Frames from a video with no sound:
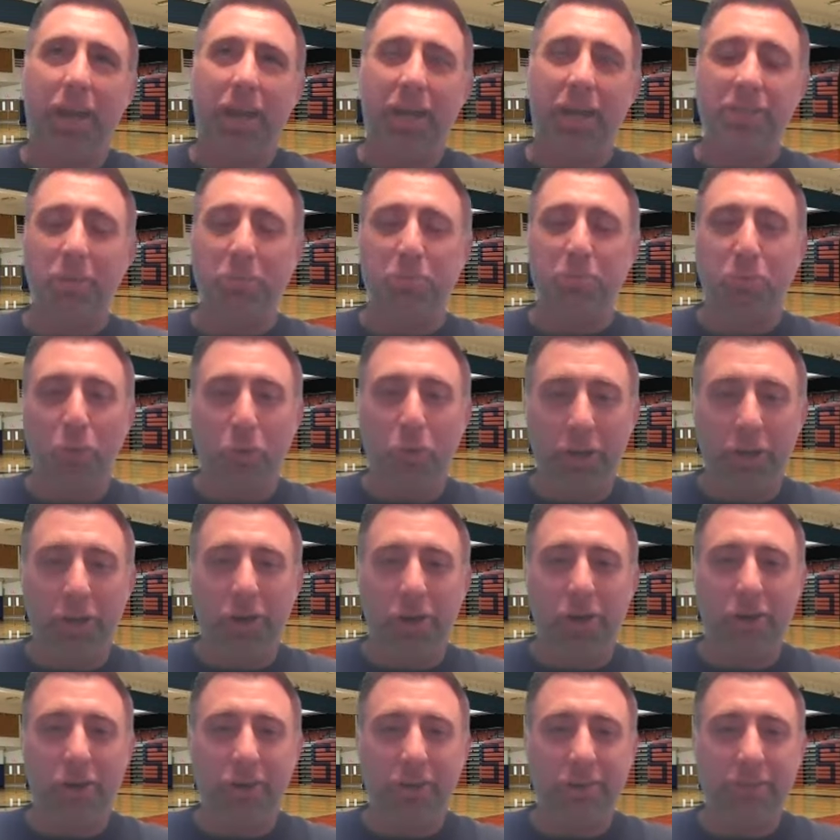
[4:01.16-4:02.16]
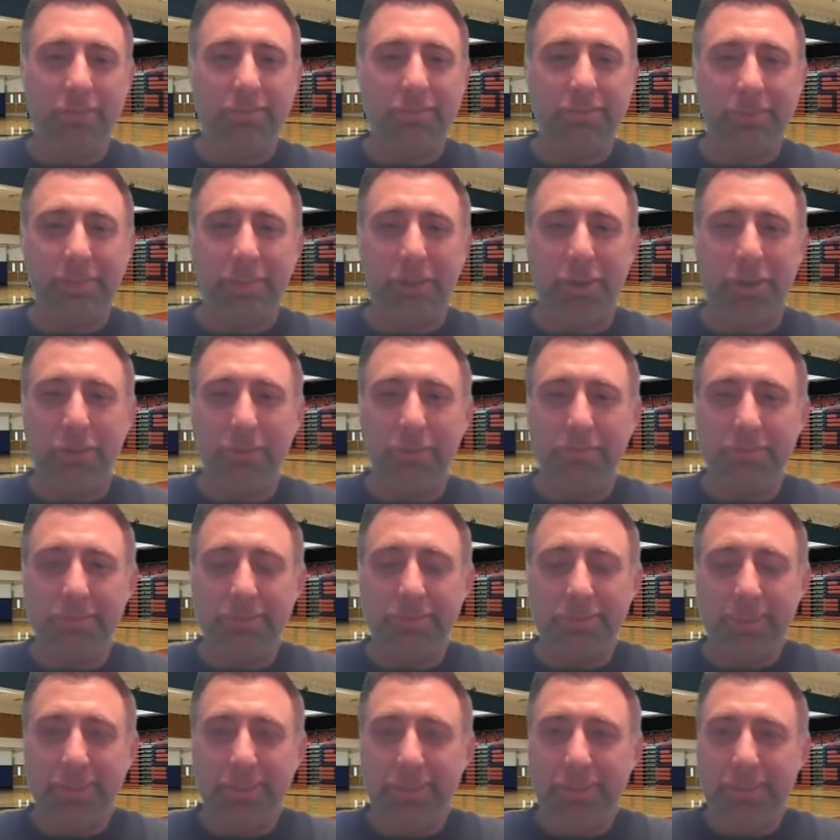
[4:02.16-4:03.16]
as a point guard, you know,
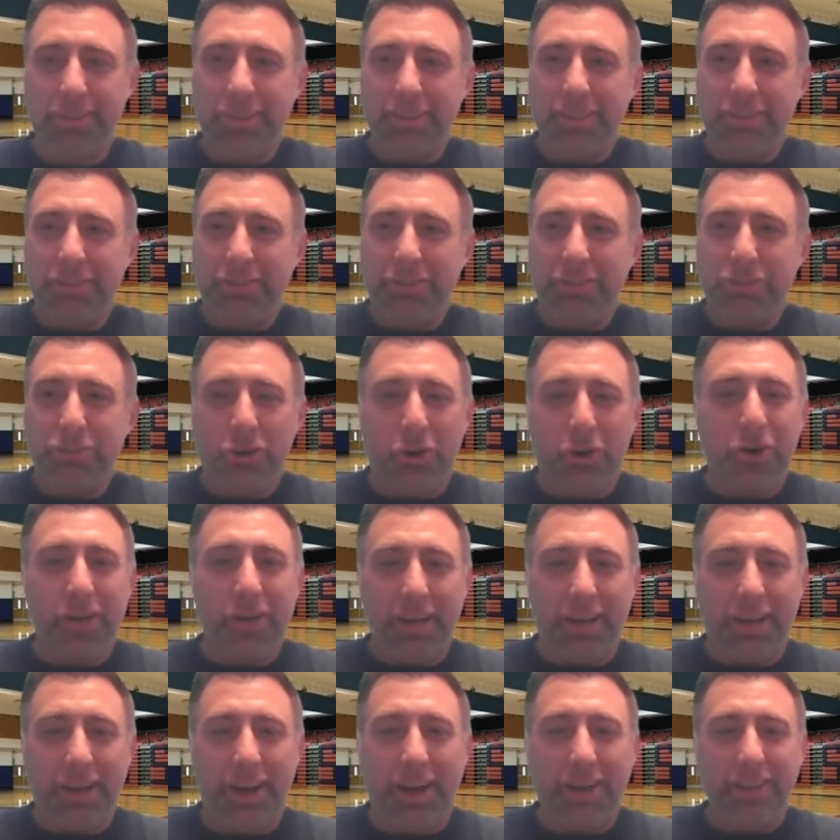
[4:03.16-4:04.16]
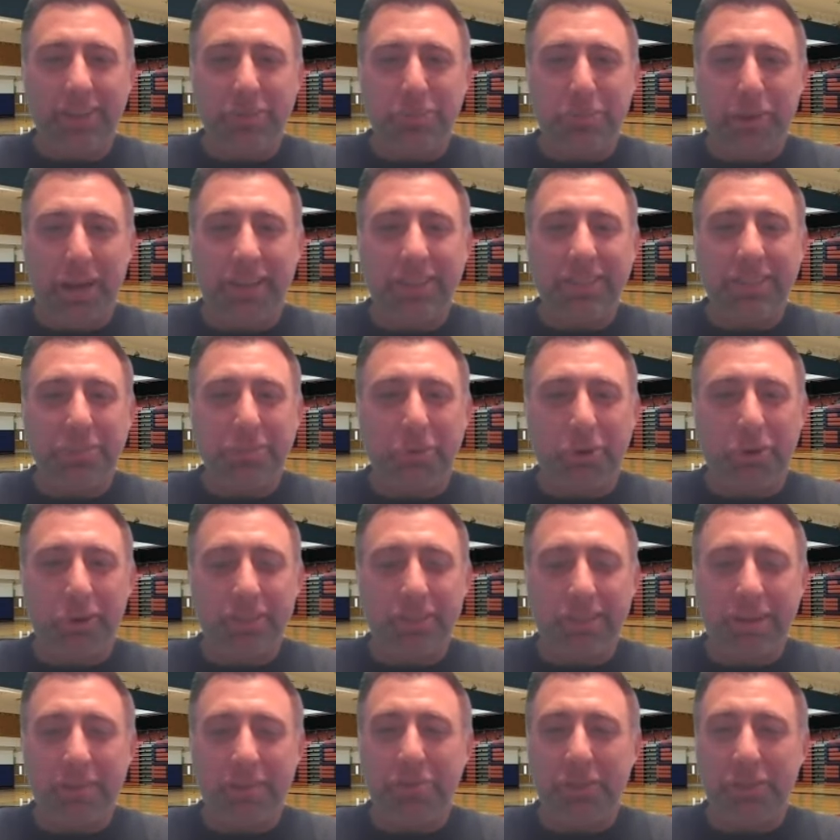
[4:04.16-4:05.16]
starting in college basketball,
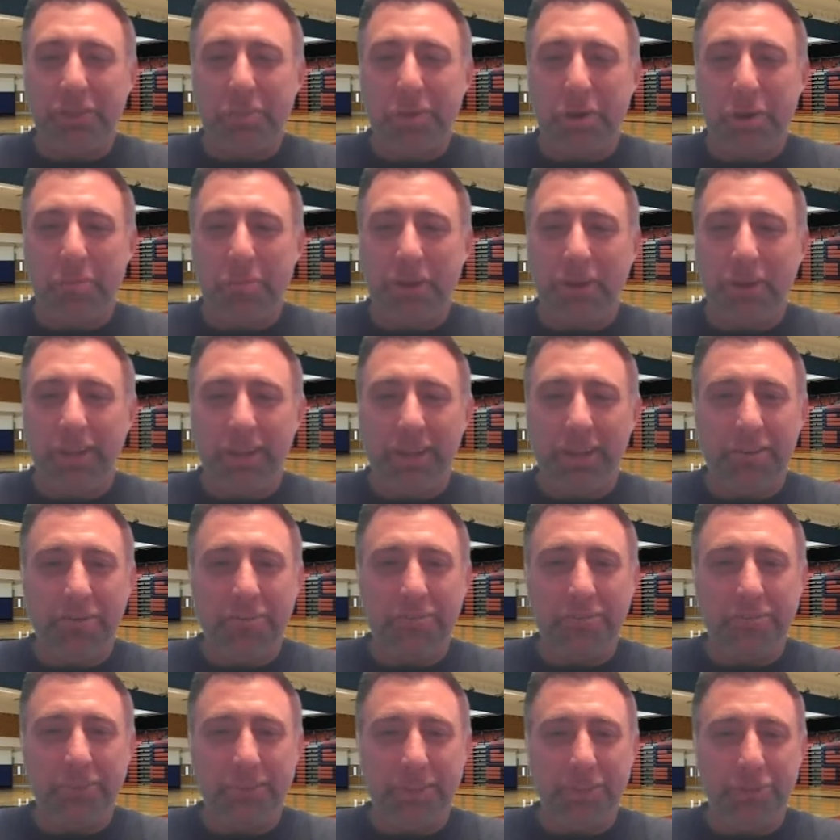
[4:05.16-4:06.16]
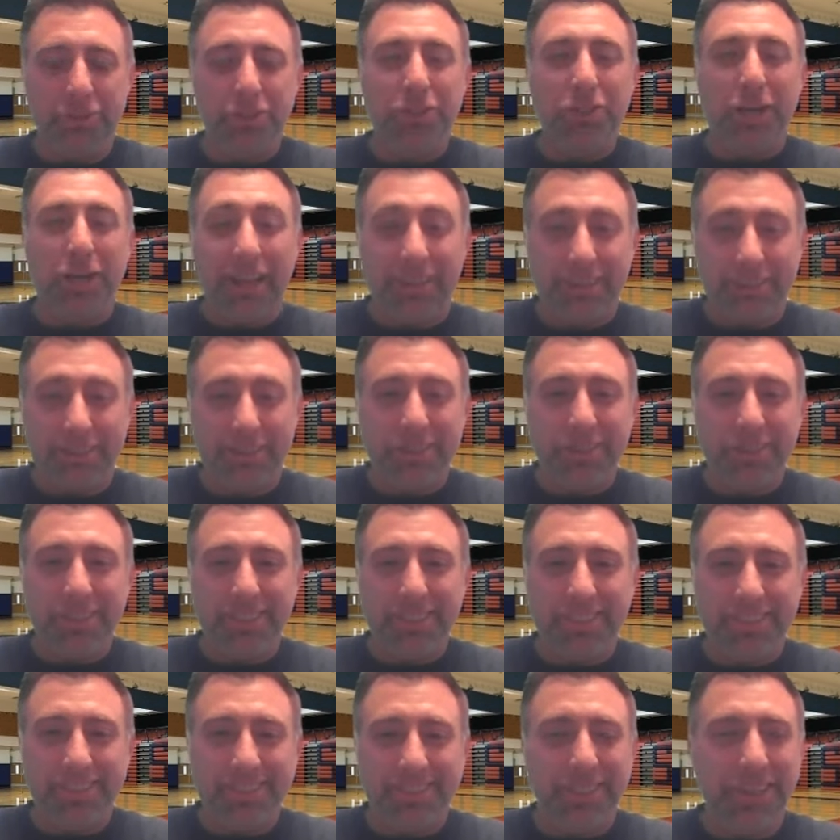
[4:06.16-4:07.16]
it definitely made my life a little
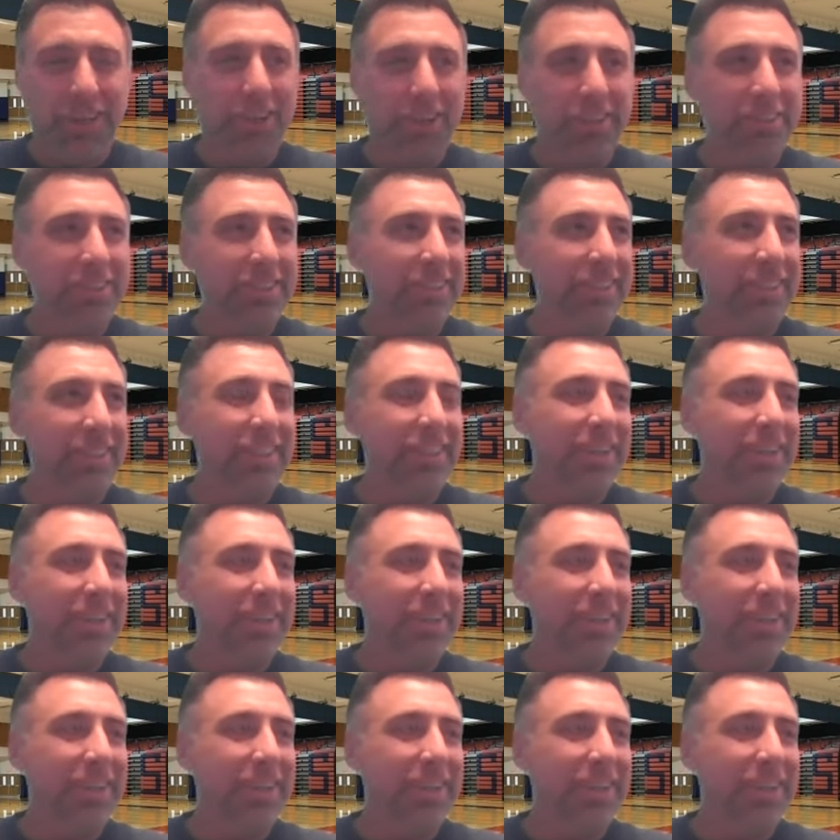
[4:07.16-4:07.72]
challenging, you know,